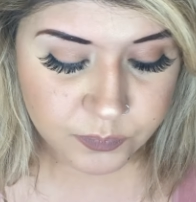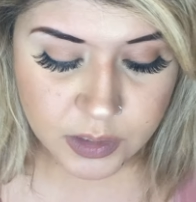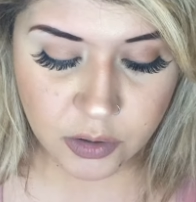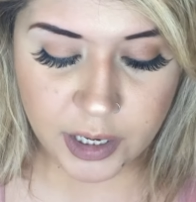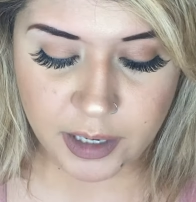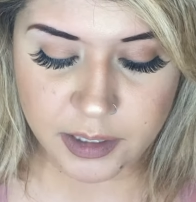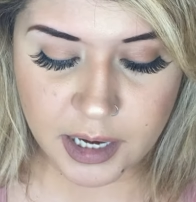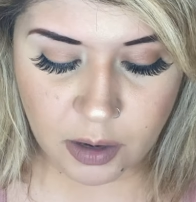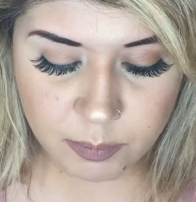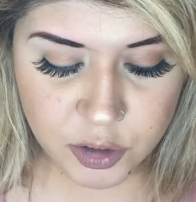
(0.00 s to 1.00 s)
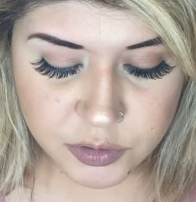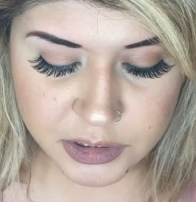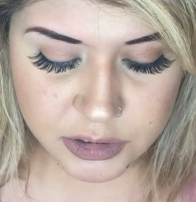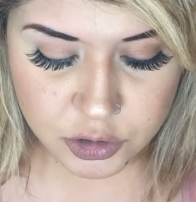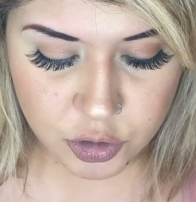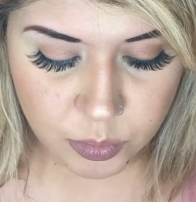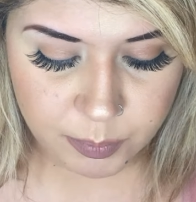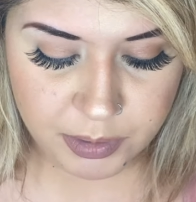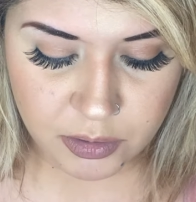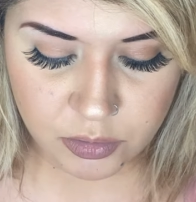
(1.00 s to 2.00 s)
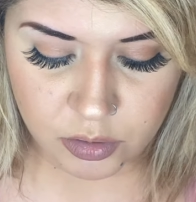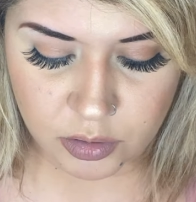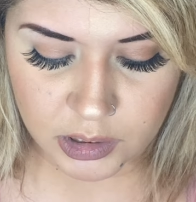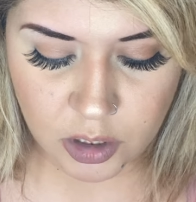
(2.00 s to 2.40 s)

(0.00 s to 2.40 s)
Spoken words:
Okay, now I'm using this new Appeal